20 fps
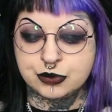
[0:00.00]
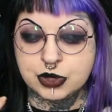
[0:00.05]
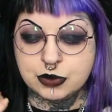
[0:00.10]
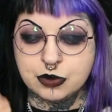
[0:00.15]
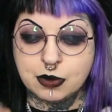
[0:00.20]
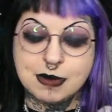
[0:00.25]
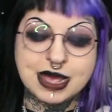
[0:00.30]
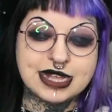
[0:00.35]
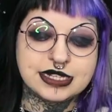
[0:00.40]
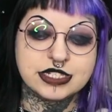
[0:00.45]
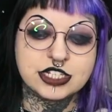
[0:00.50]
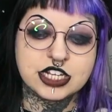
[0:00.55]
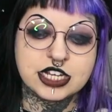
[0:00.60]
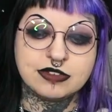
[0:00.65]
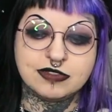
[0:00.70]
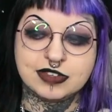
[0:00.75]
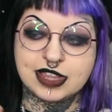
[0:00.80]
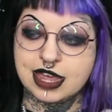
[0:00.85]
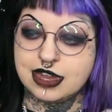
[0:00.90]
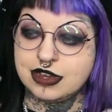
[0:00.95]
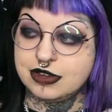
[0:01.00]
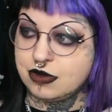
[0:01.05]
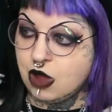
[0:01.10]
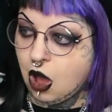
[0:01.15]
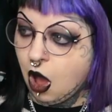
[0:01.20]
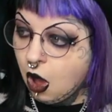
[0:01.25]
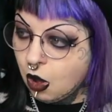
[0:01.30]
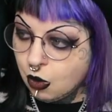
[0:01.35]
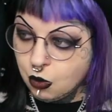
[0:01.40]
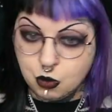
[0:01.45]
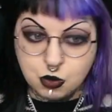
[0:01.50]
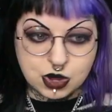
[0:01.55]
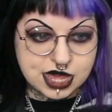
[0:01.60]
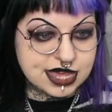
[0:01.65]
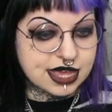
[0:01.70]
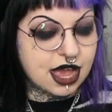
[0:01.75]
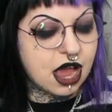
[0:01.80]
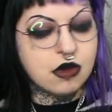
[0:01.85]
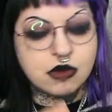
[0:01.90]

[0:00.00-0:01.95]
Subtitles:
we were messaging for that whole week.